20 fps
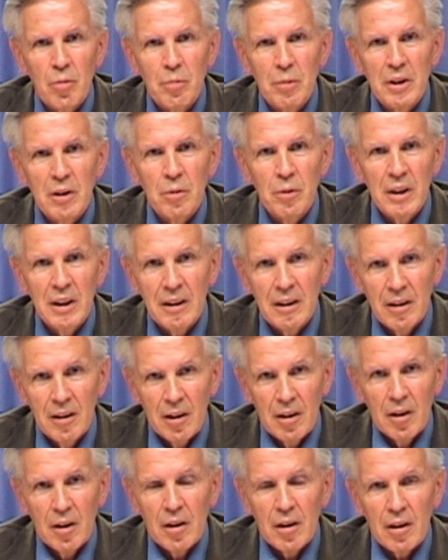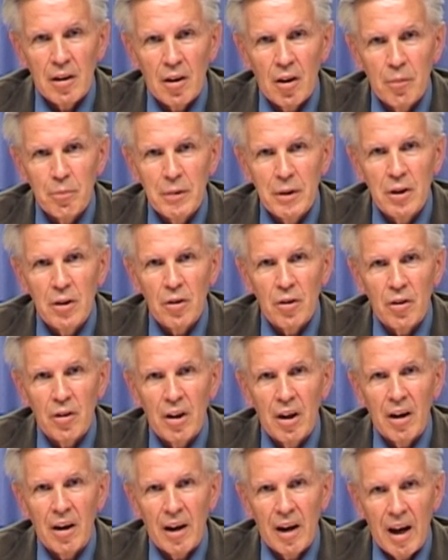between
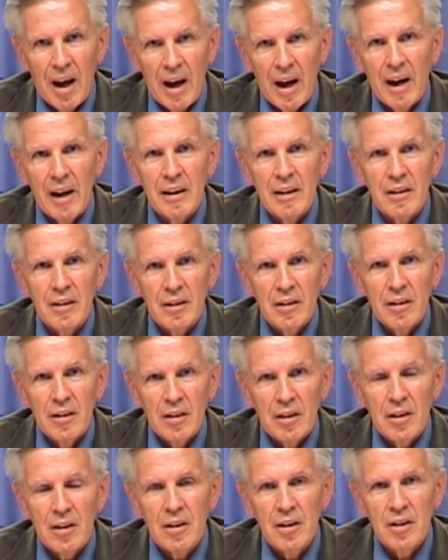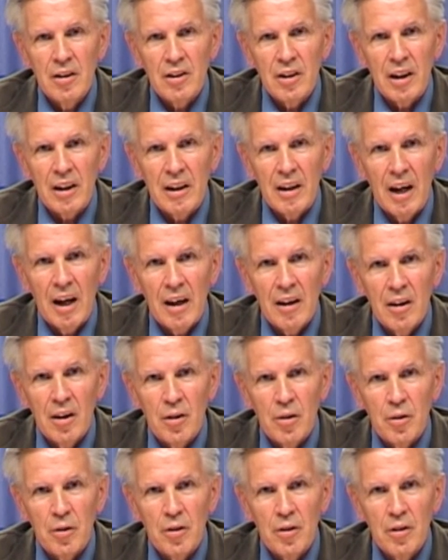clopidogrel and
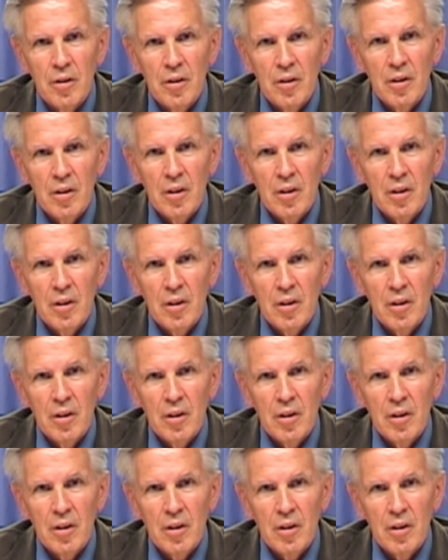ticagrelor.